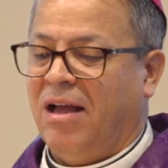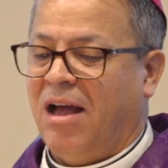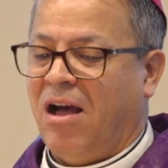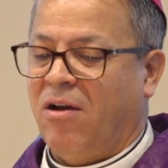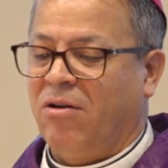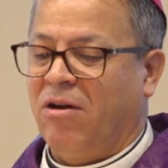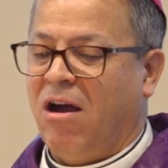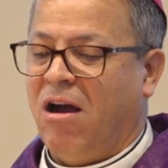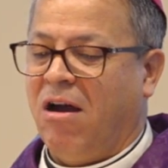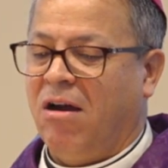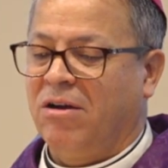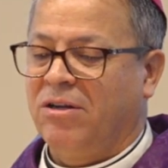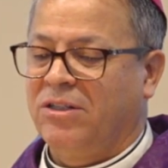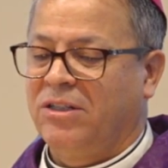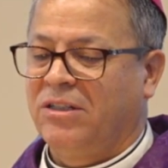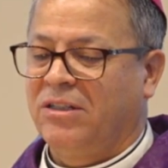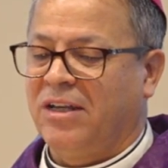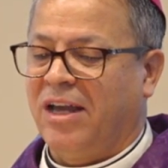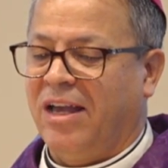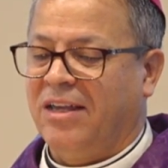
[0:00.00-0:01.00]
our
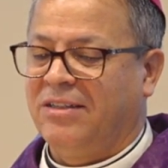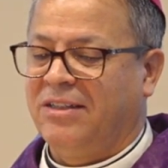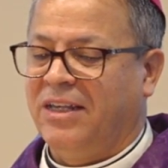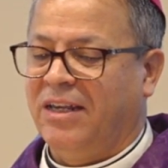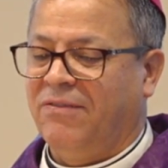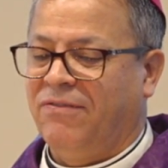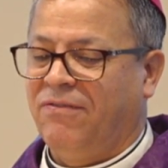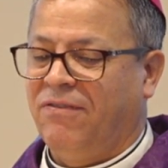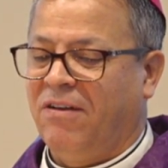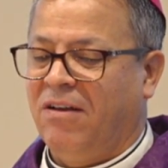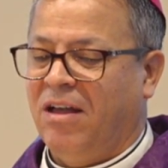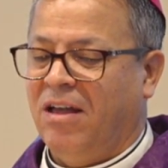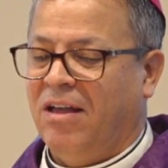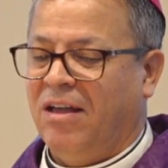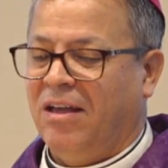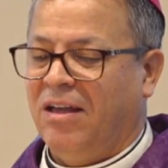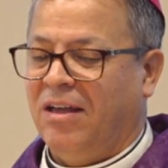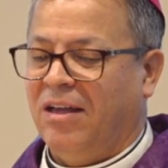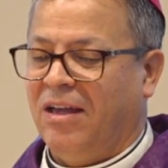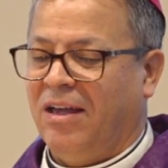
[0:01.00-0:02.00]
hearts as
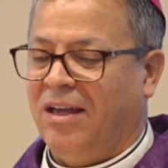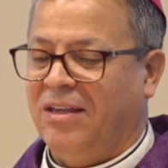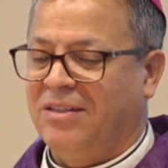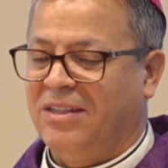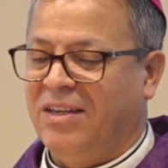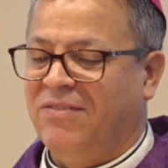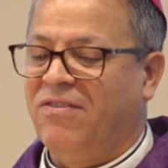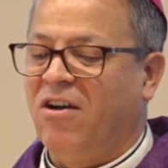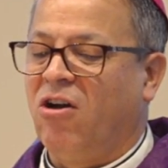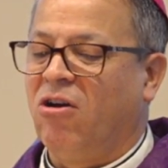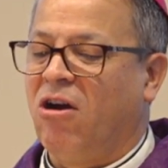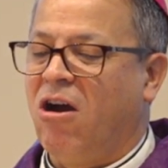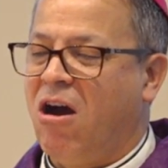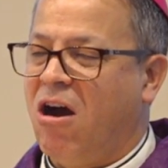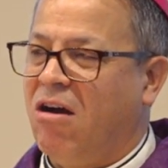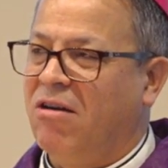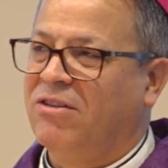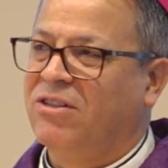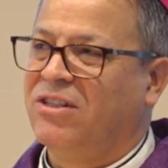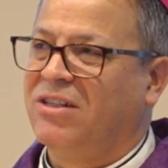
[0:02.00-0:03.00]
if our
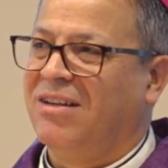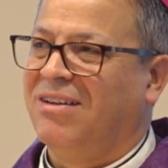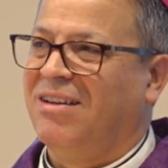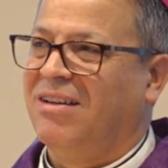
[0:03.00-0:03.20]
hearts